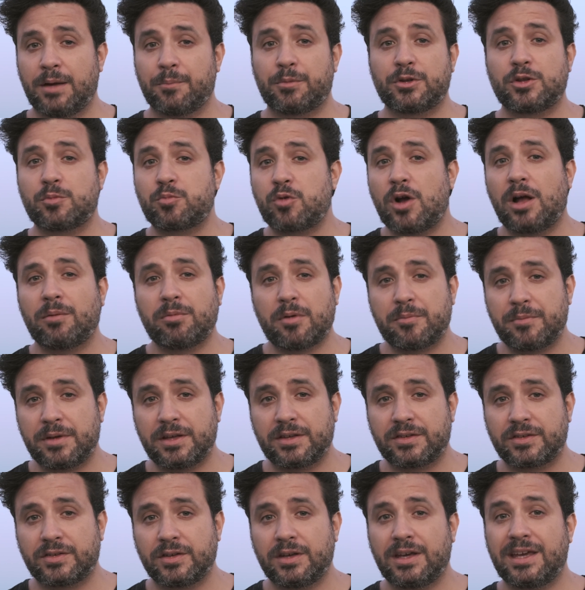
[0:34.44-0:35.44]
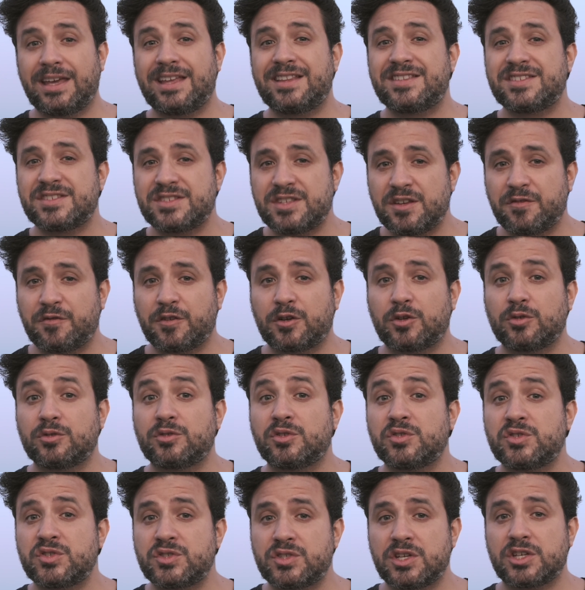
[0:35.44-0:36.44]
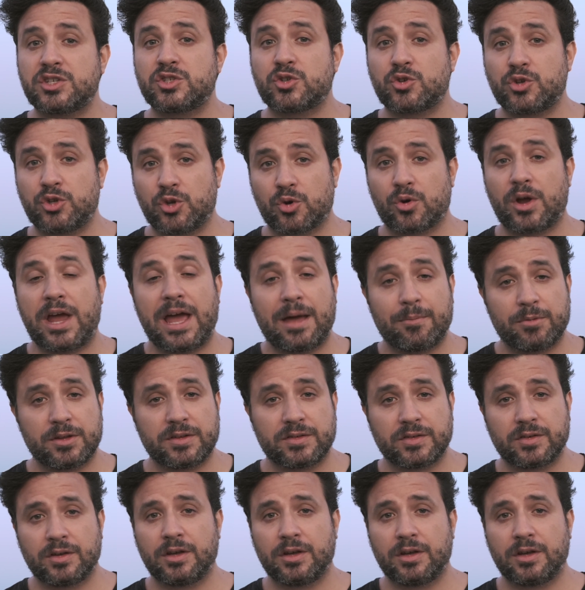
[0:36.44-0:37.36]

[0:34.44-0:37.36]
But the problem is it's difficult to stick to your habits.